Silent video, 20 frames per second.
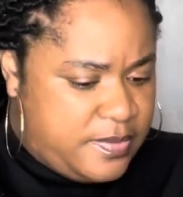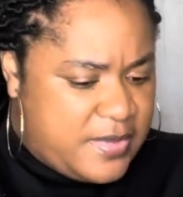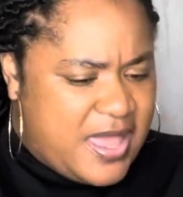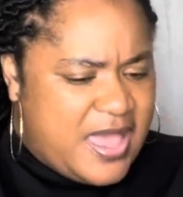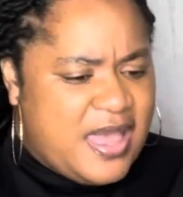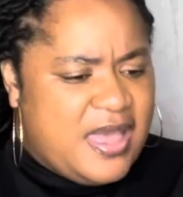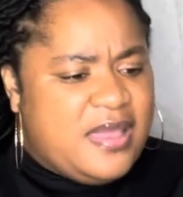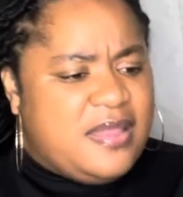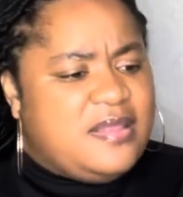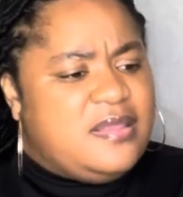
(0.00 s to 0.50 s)

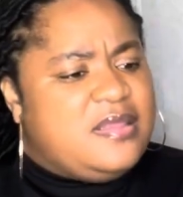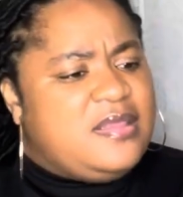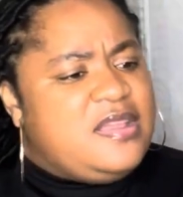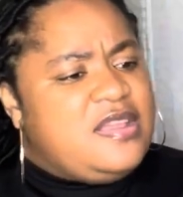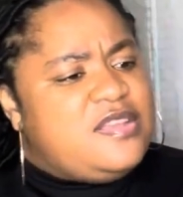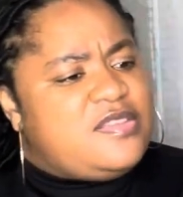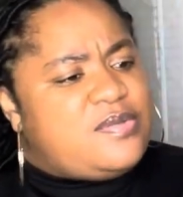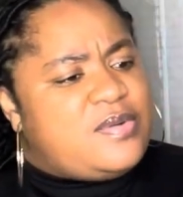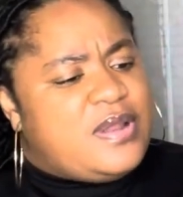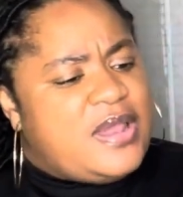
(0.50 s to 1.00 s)
And
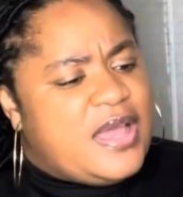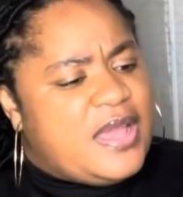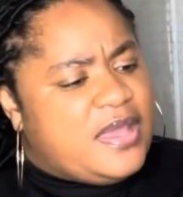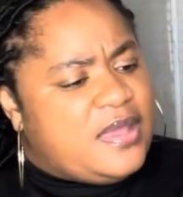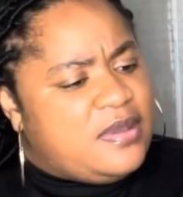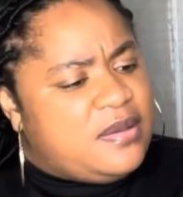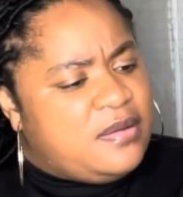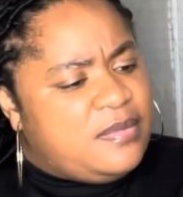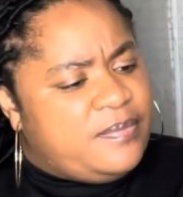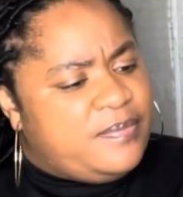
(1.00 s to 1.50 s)
these were like,
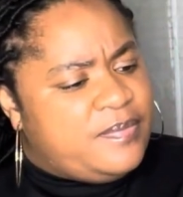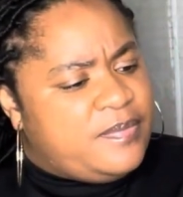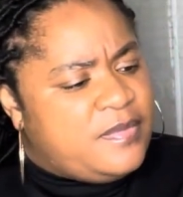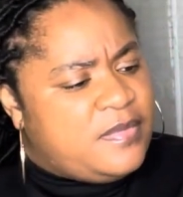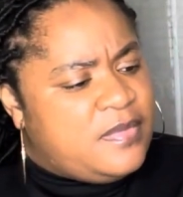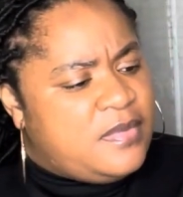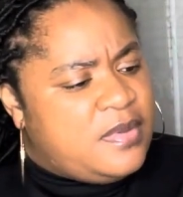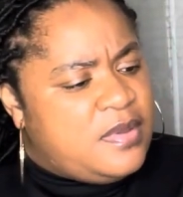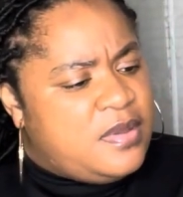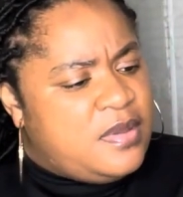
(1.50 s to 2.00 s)

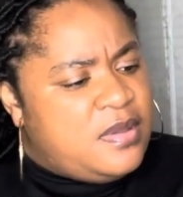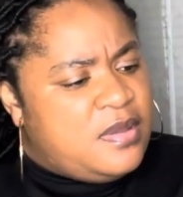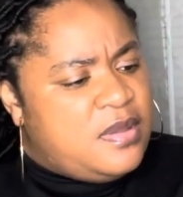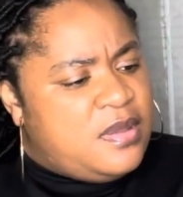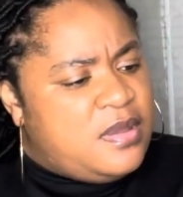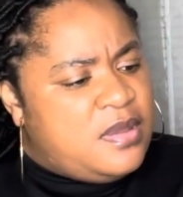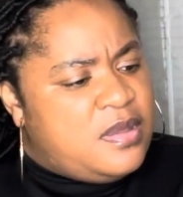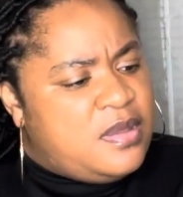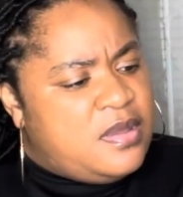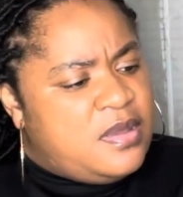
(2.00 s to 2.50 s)

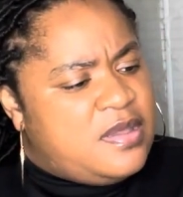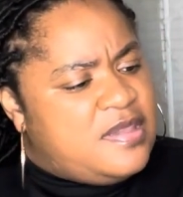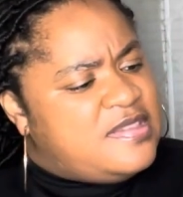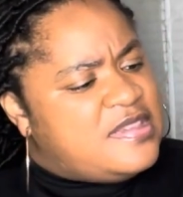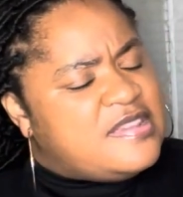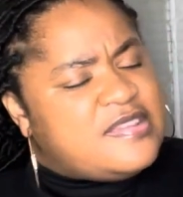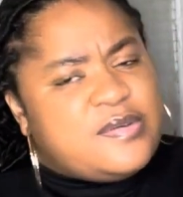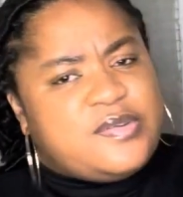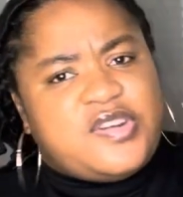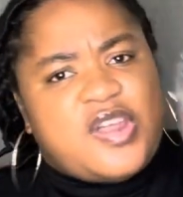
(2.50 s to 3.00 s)
it
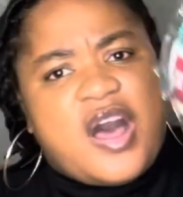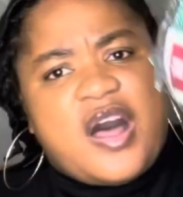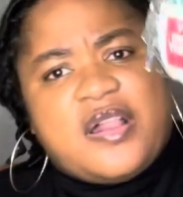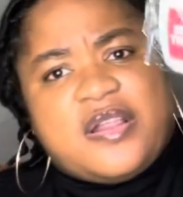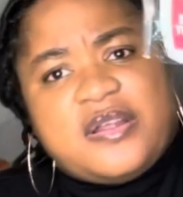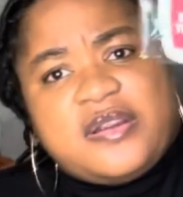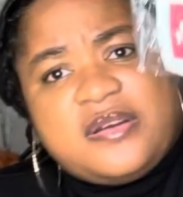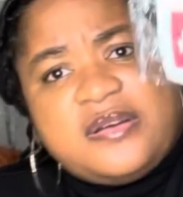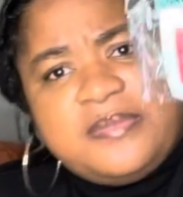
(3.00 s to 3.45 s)
says a dollar,